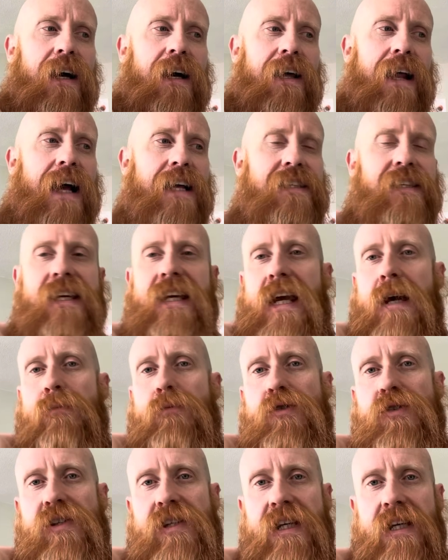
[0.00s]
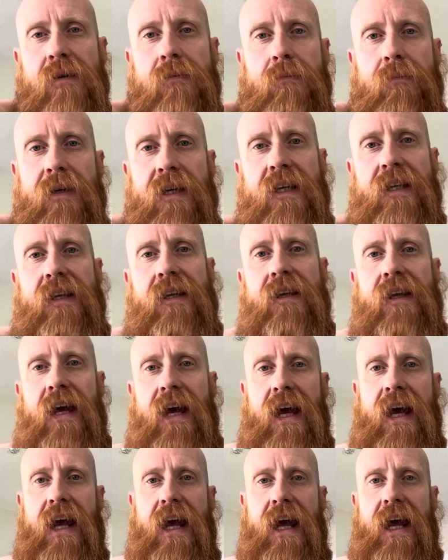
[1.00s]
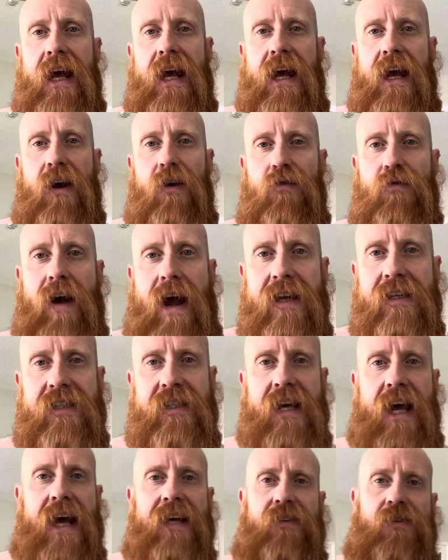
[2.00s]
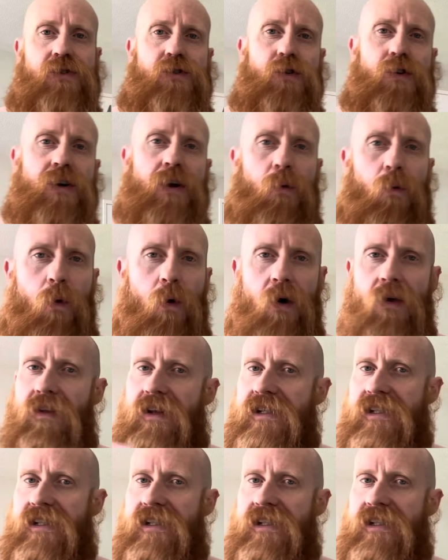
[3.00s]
that's like a museum being ransacked during the war.